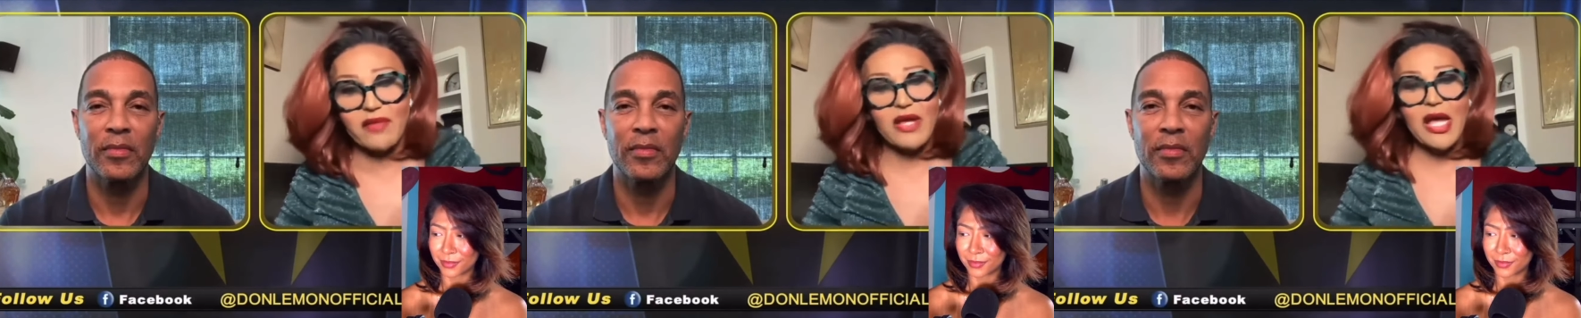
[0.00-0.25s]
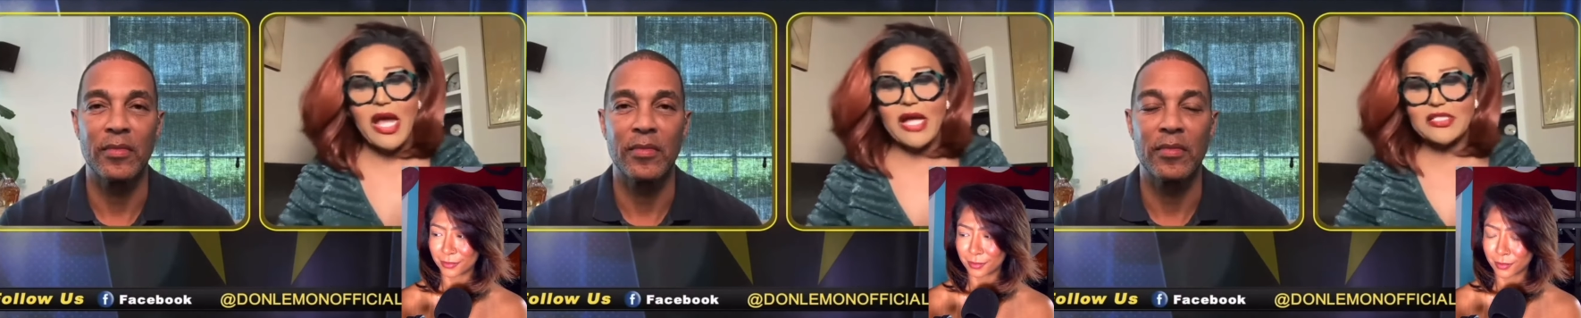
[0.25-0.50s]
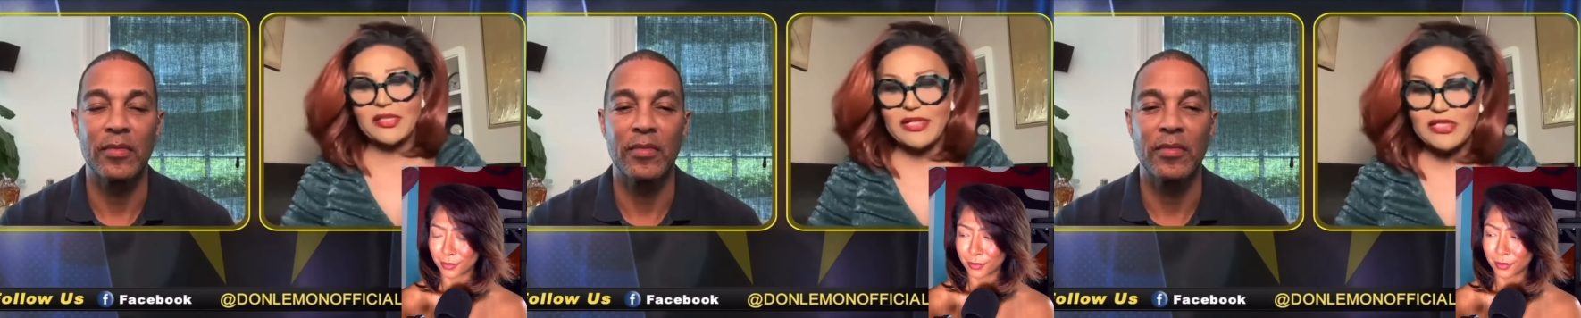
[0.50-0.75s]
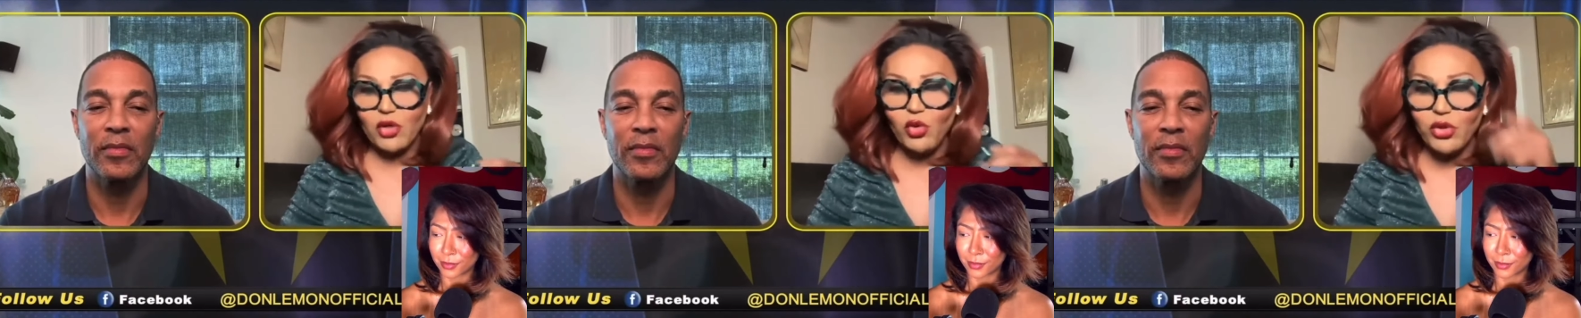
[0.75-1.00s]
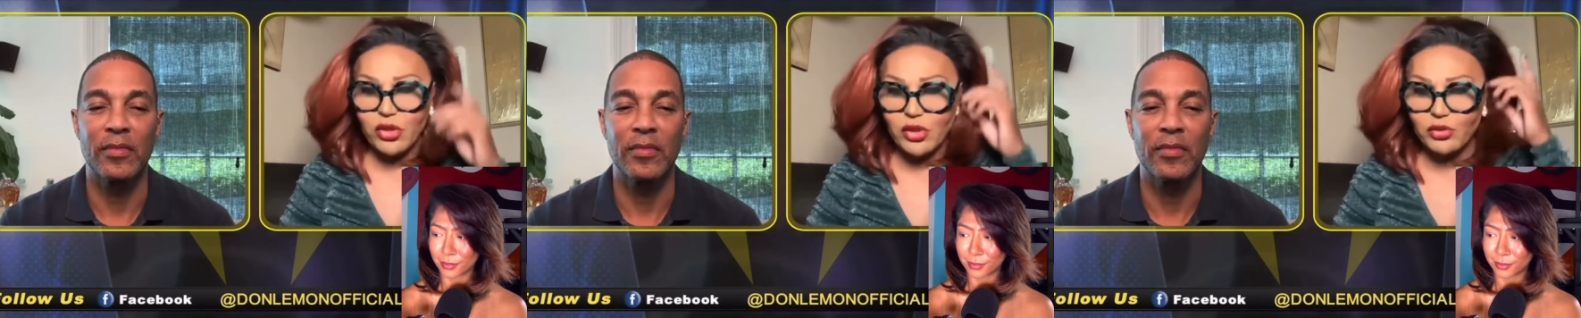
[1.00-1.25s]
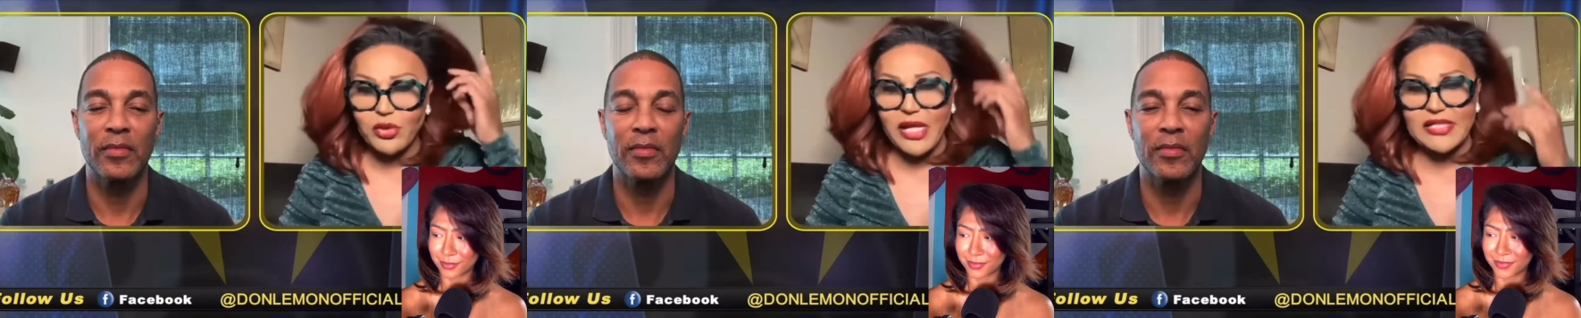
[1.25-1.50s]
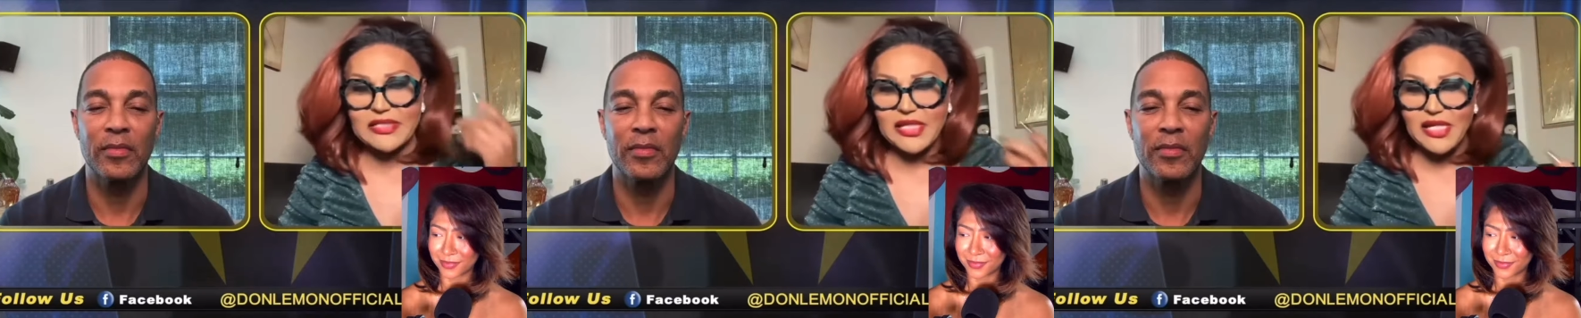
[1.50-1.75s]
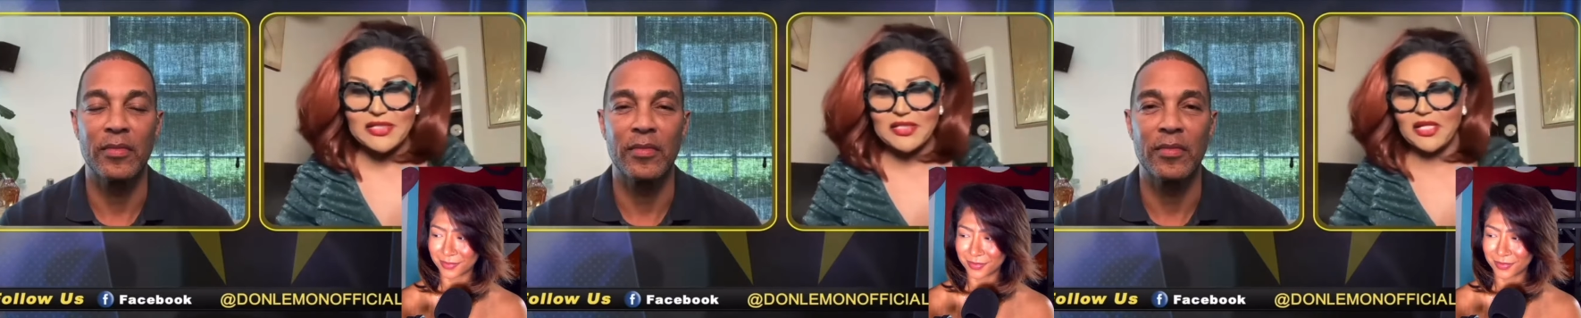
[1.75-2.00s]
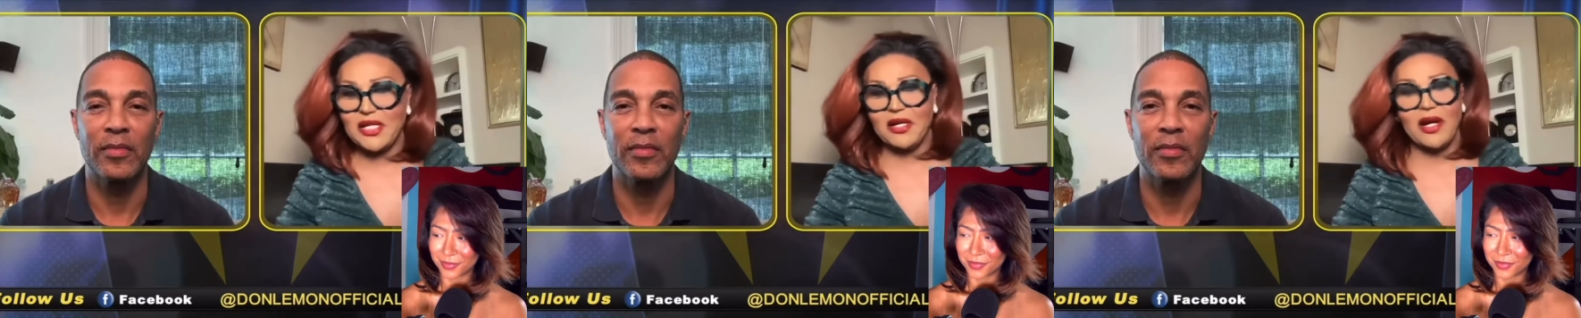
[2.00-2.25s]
Speaker 1: and somebody said, "Oh, girl, don't do that. It's kids in here."